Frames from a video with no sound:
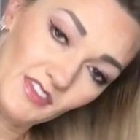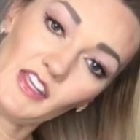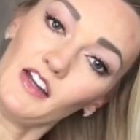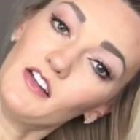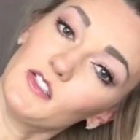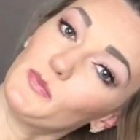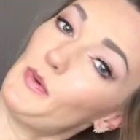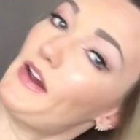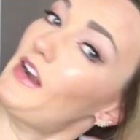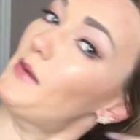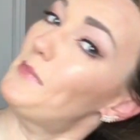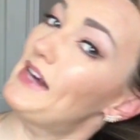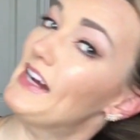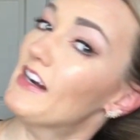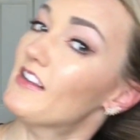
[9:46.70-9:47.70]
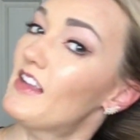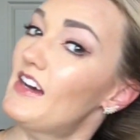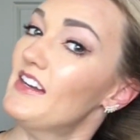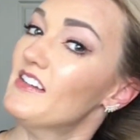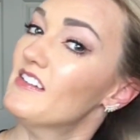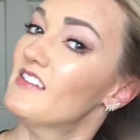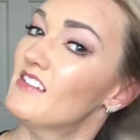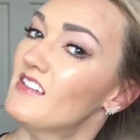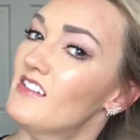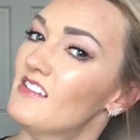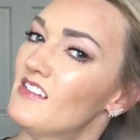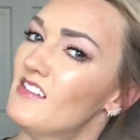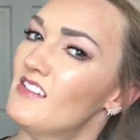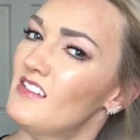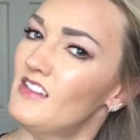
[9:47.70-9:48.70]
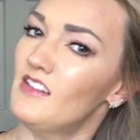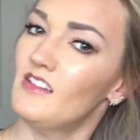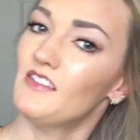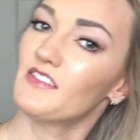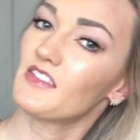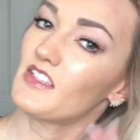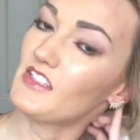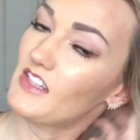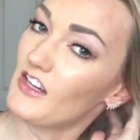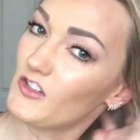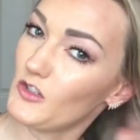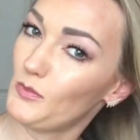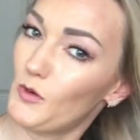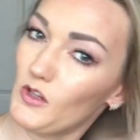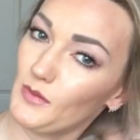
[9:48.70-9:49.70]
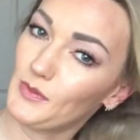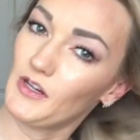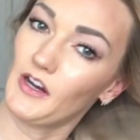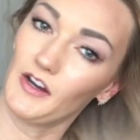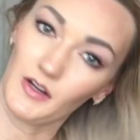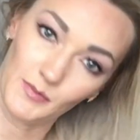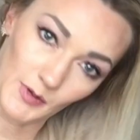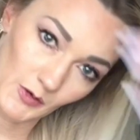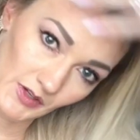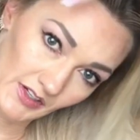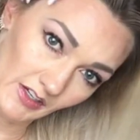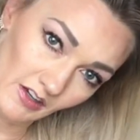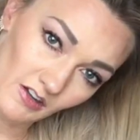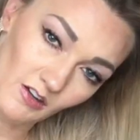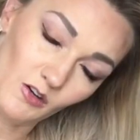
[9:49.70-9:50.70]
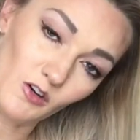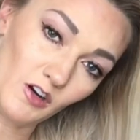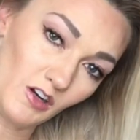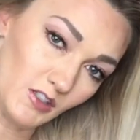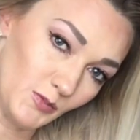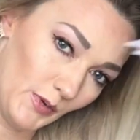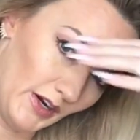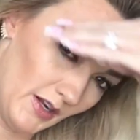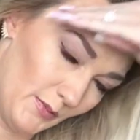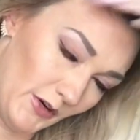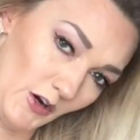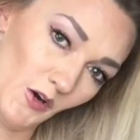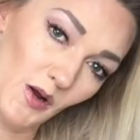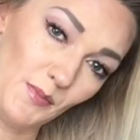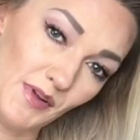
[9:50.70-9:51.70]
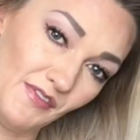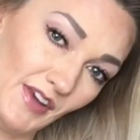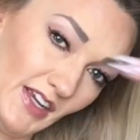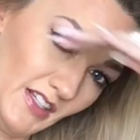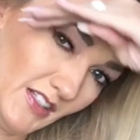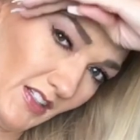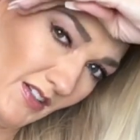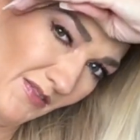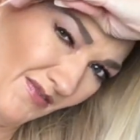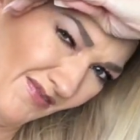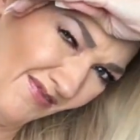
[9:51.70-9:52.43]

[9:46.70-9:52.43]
and I'll spray it up my hairline, because as you pull up your hair in a ponytail, or I'll spray it up here on my face,